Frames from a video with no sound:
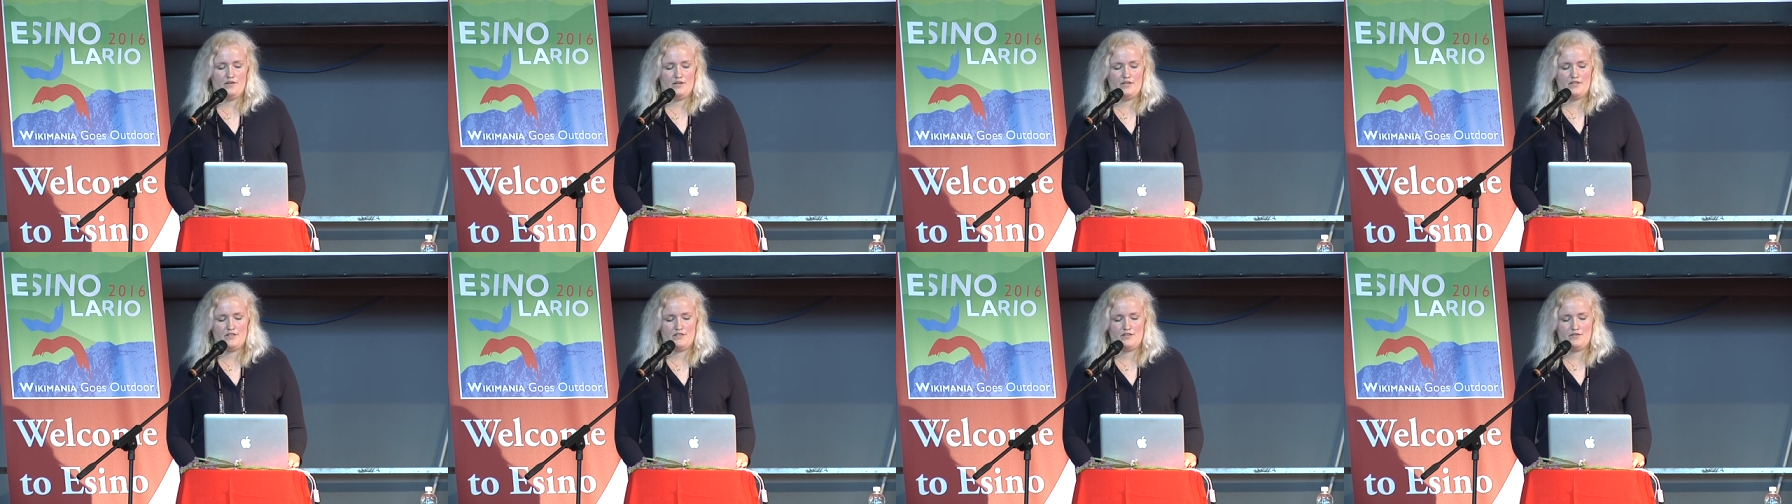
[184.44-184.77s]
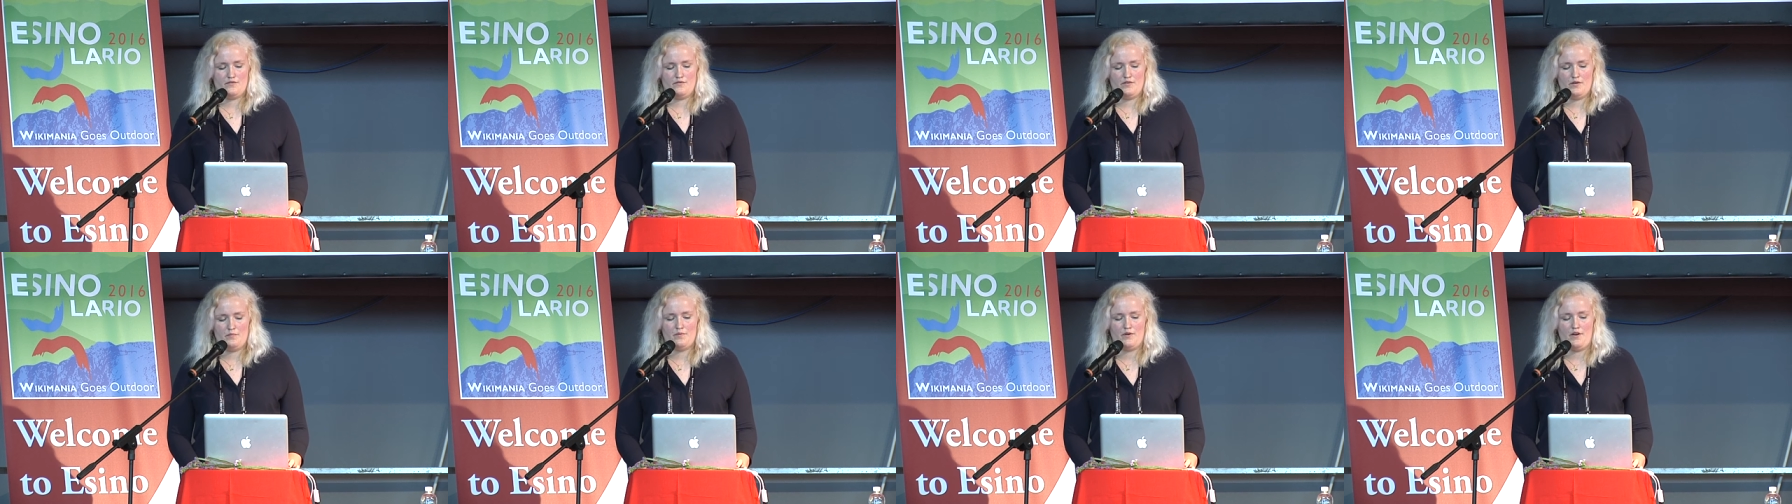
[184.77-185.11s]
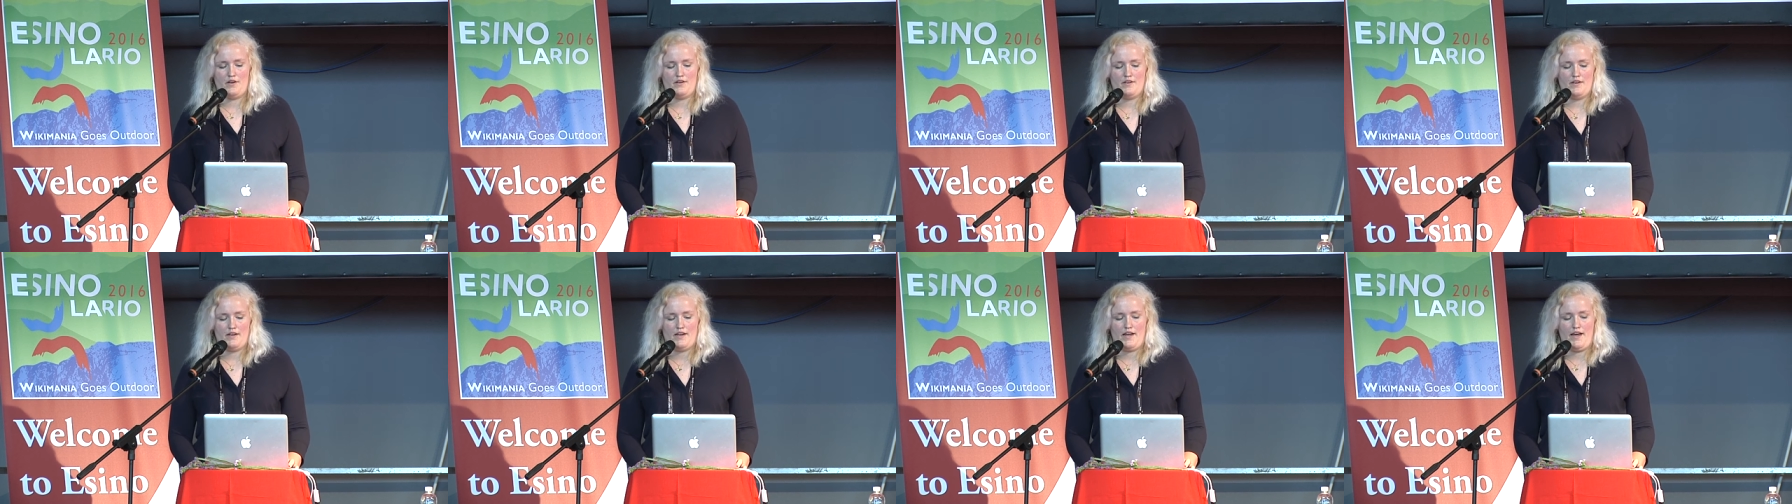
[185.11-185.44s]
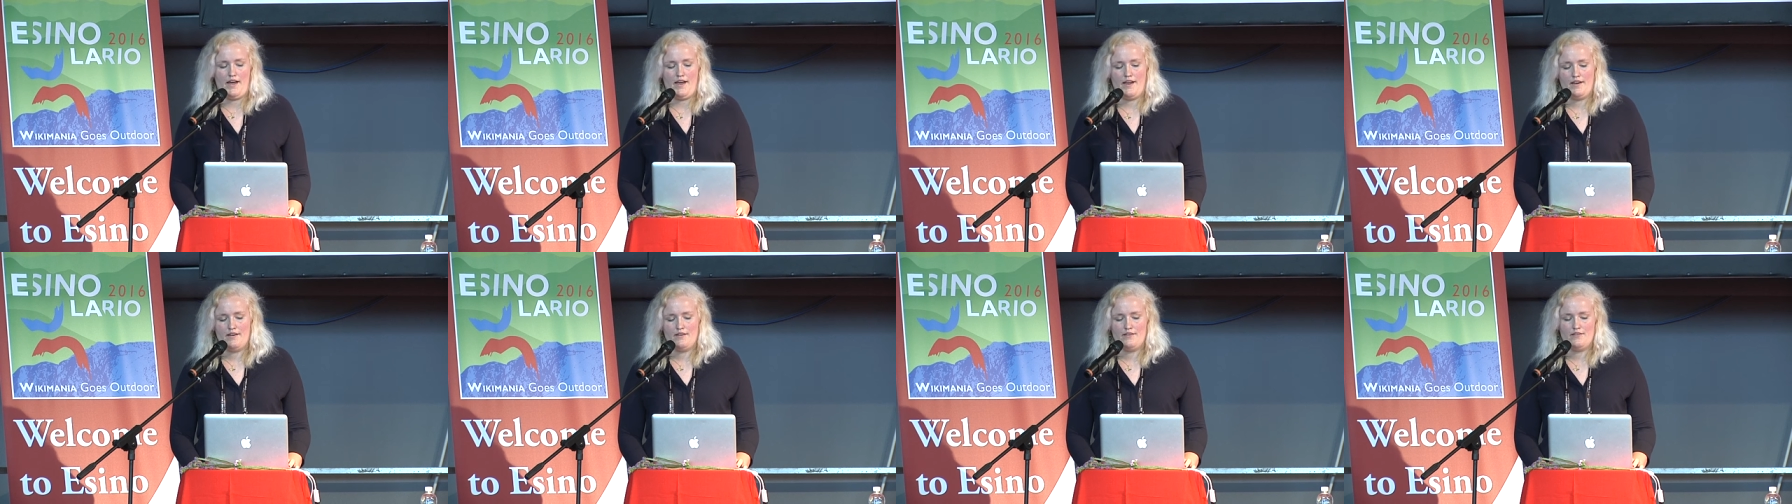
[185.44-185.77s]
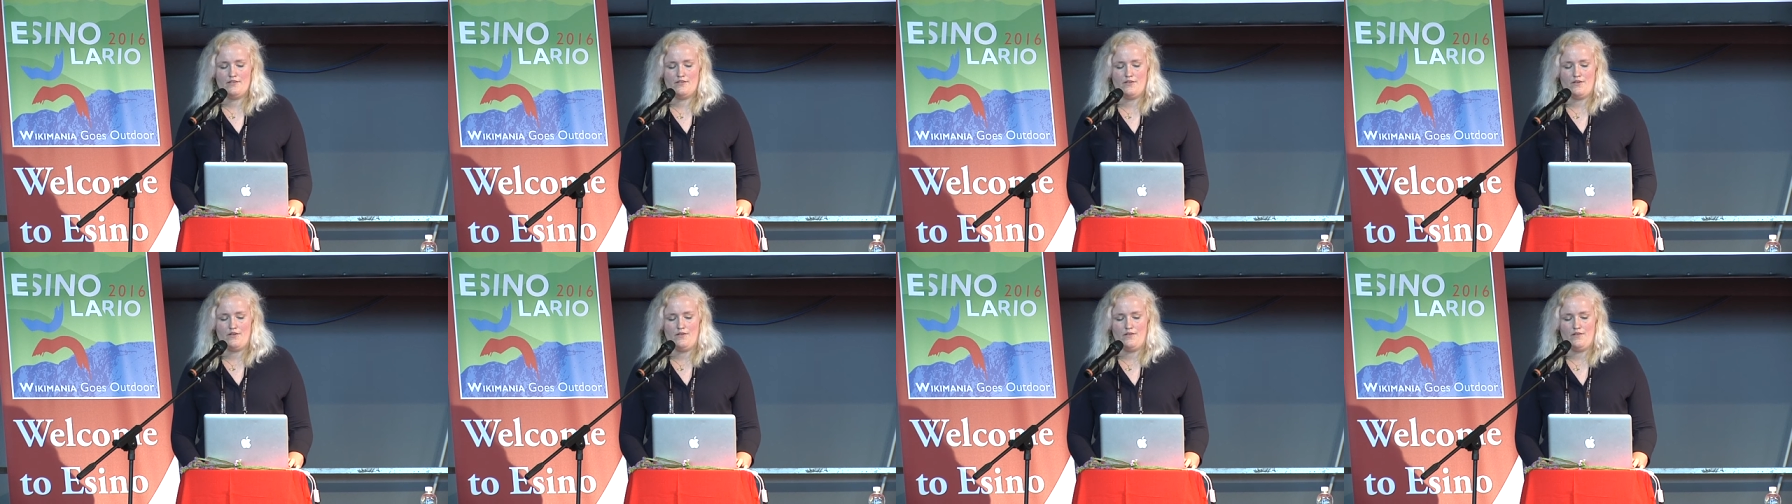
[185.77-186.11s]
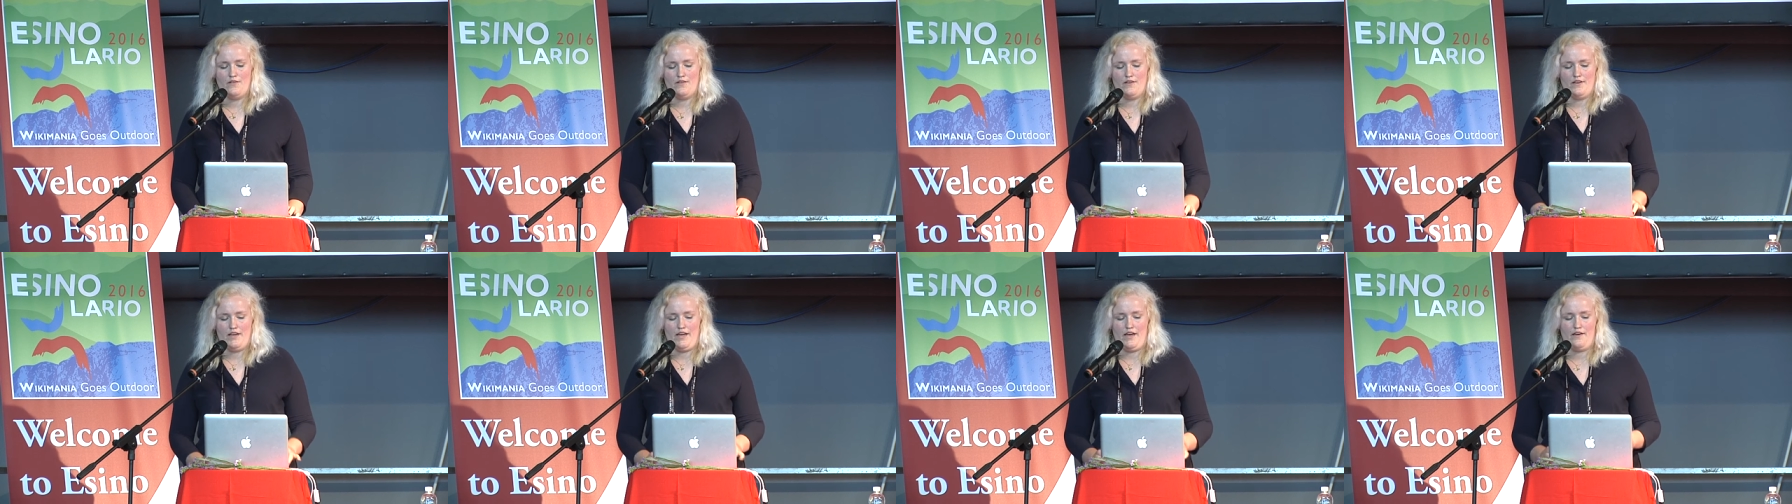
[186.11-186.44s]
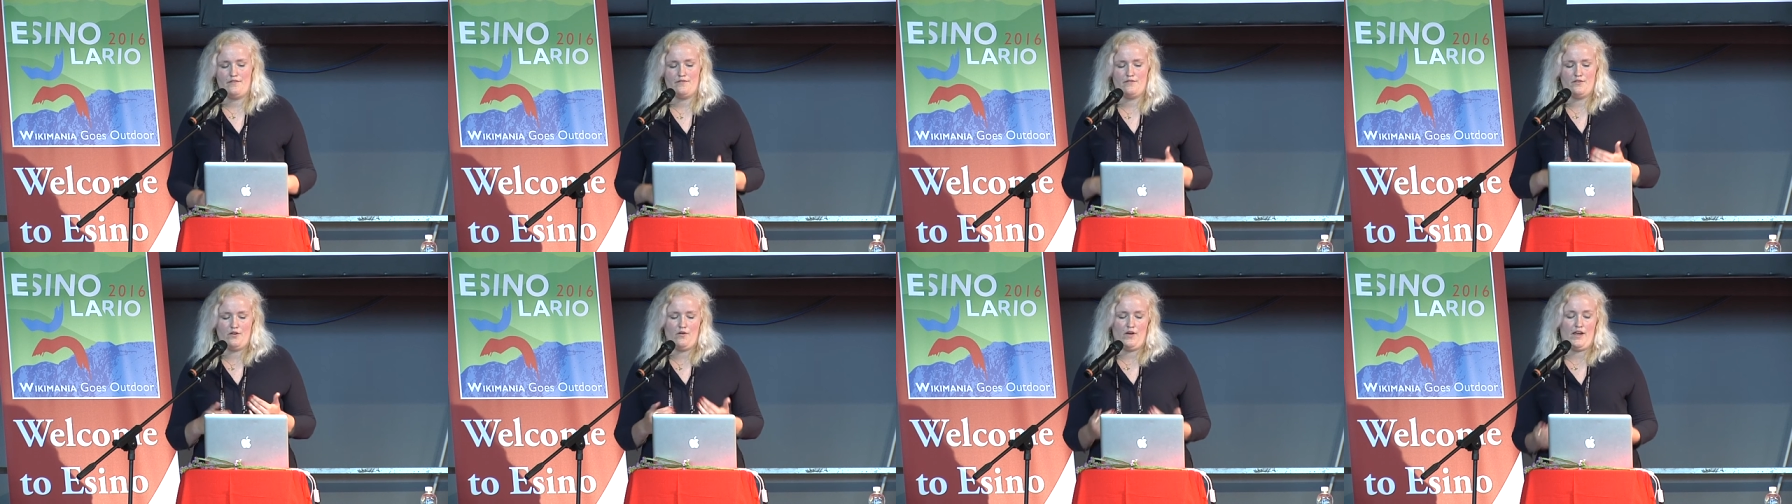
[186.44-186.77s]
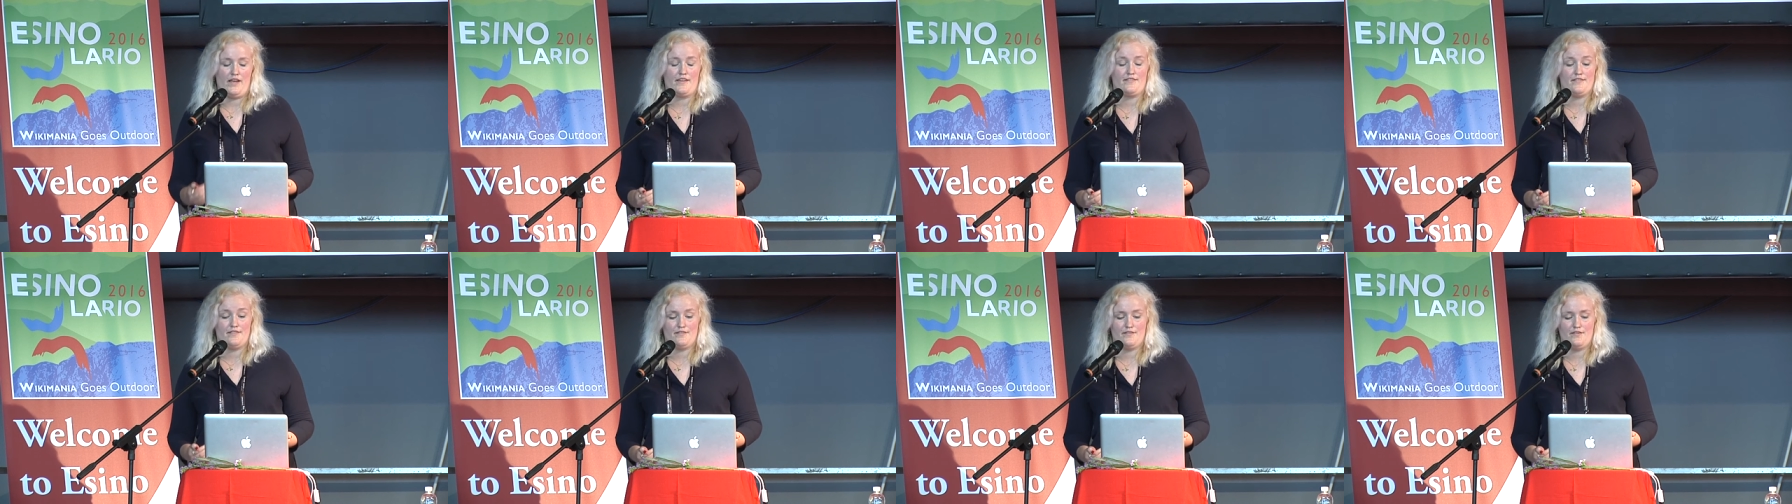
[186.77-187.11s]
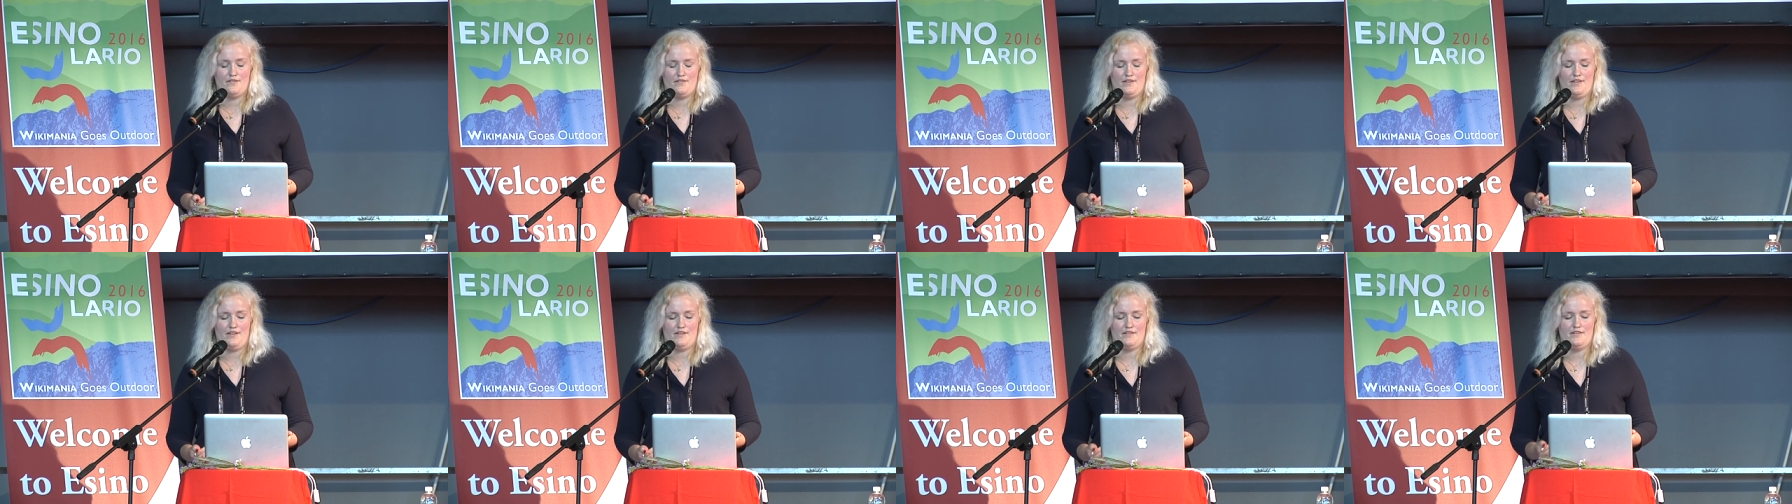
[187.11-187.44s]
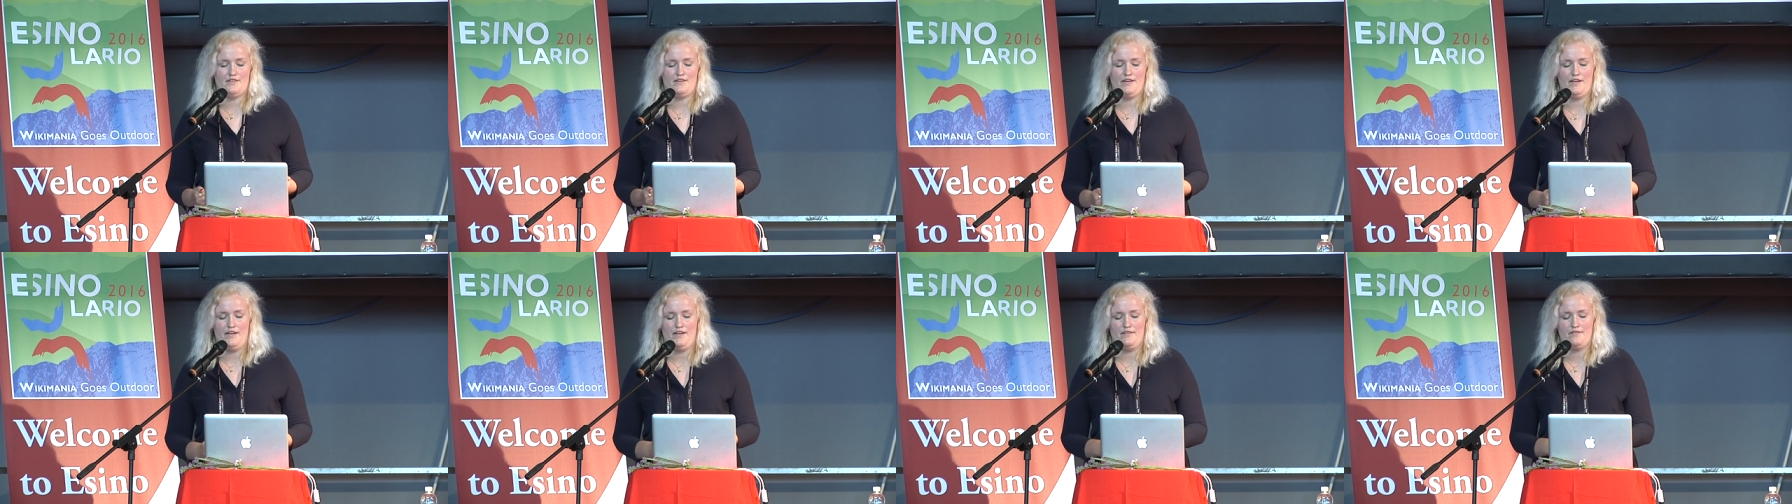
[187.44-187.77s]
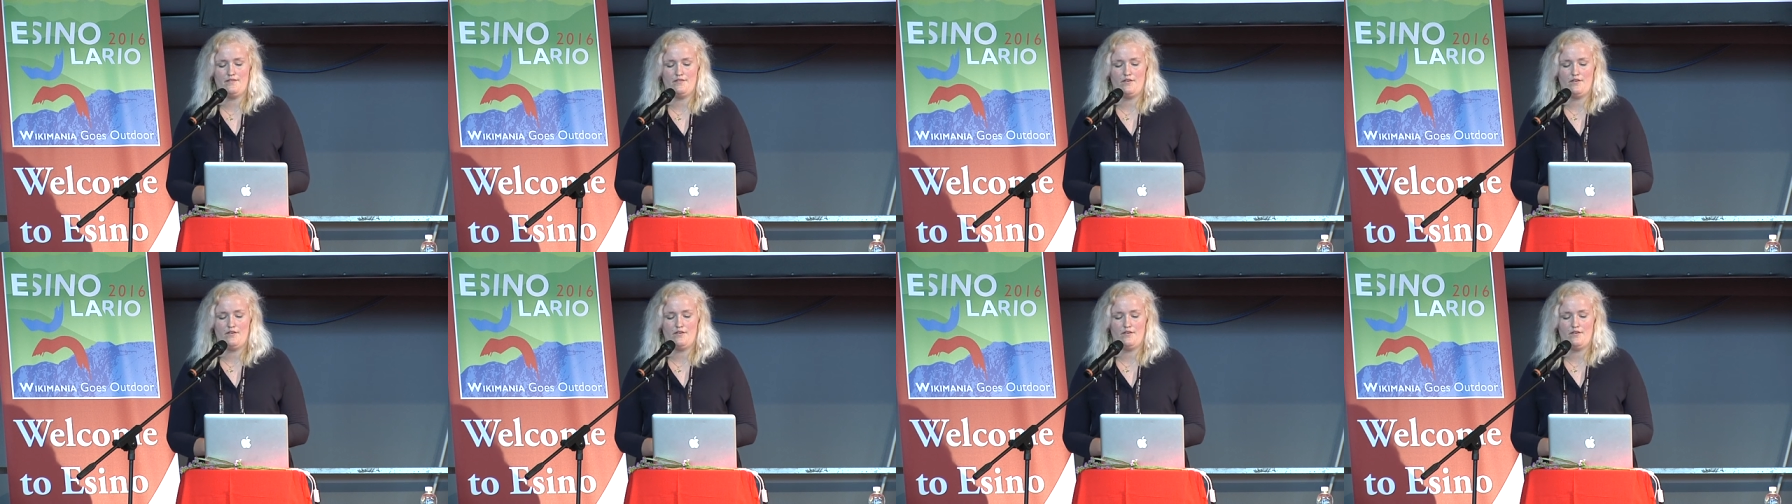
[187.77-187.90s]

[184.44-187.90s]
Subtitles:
which 3.9 don't have no access to the internet,